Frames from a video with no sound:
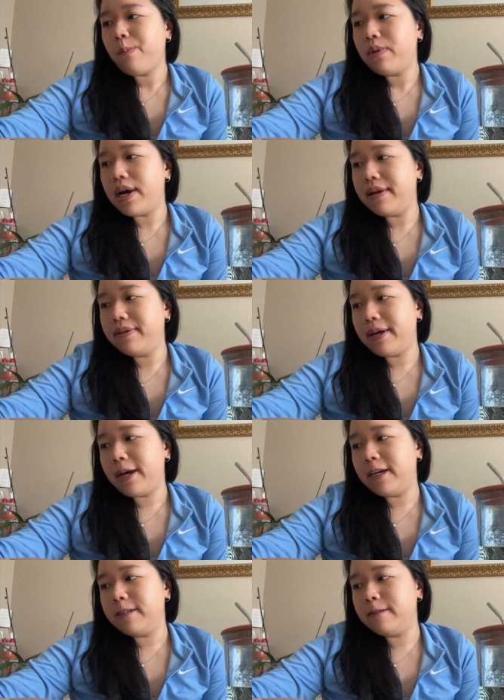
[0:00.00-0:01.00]
And
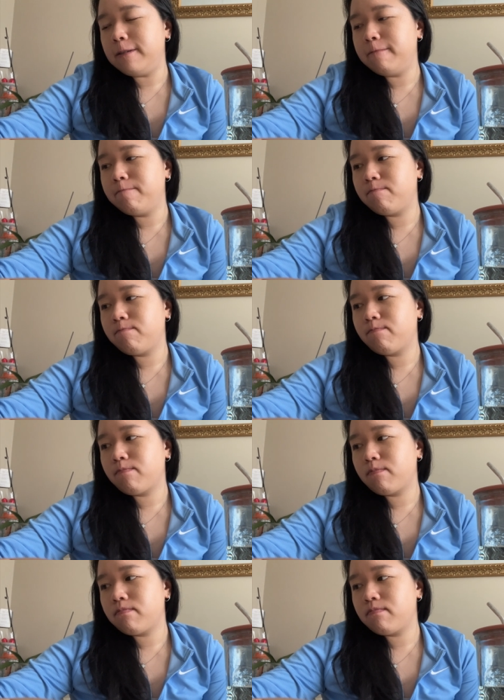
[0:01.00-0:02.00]
then
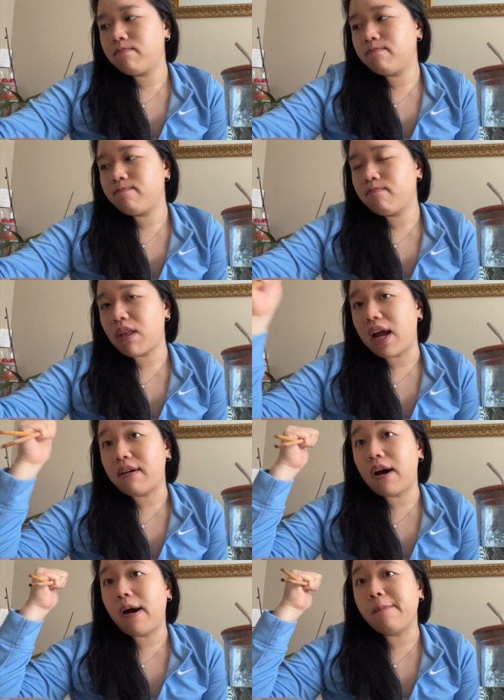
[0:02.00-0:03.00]
I
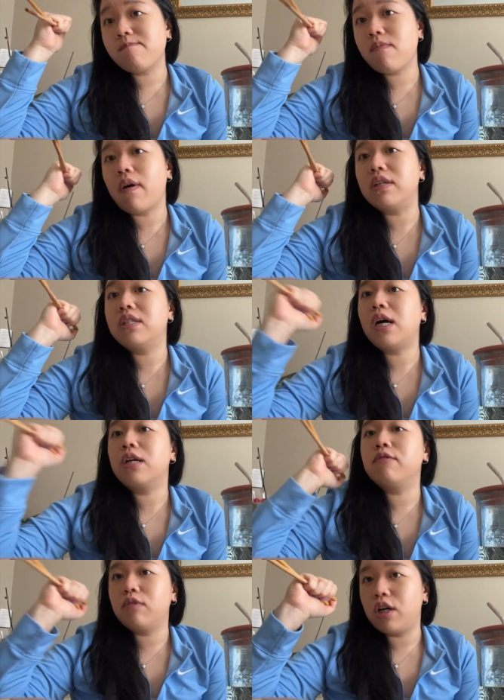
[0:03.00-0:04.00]
got a ton
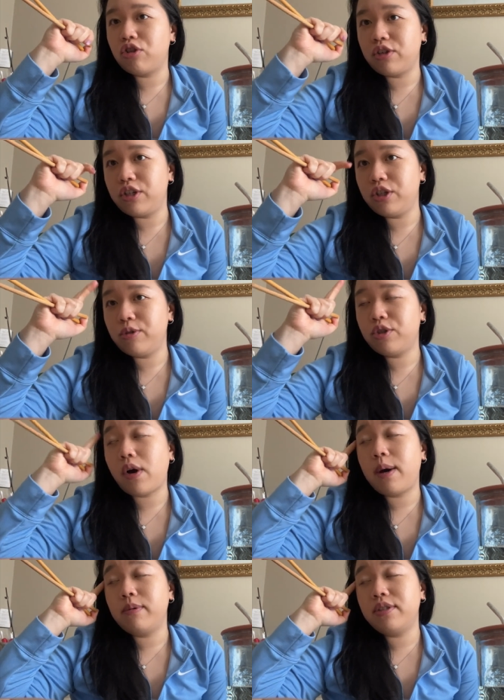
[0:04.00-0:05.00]
of laundry to do. So
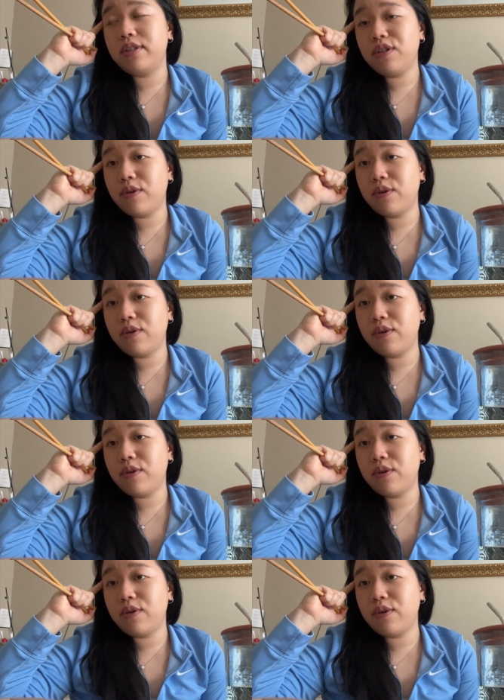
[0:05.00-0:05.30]
I will see you